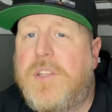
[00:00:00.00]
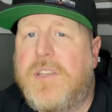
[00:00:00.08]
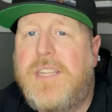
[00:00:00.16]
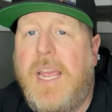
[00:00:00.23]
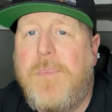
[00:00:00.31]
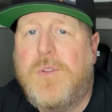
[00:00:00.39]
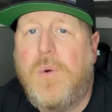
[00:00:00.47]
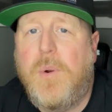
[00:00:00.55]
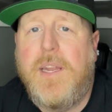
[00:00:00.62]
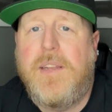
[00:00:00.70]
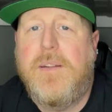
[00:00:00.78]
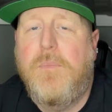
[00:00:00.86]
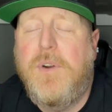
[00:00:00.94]
same as what
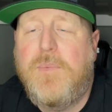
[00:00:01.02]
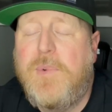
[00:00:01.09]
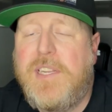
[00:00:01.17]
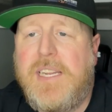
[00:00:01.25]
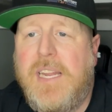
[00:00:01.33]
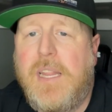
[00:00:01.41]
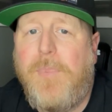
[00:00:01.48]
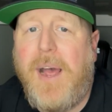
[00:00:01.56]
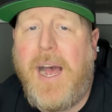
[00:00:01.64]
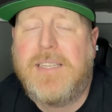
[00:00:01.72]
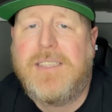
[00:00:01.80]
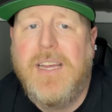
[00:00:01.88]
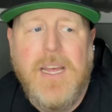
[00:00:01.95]
we'd seen in the
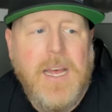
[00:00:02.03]
past.